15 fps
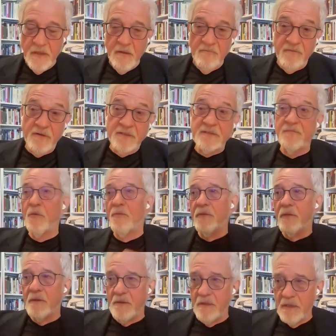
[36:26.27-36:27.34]
First of all,
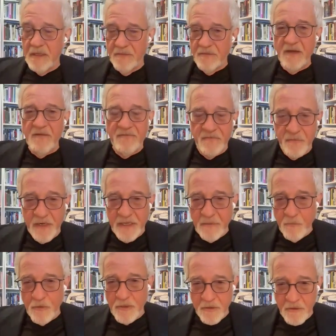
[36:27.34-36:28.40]
the entire
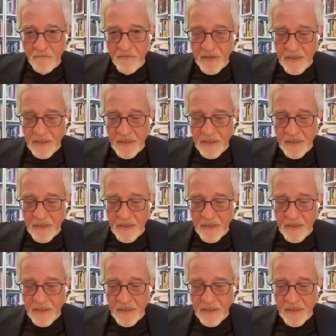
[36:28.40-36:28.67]
framework of the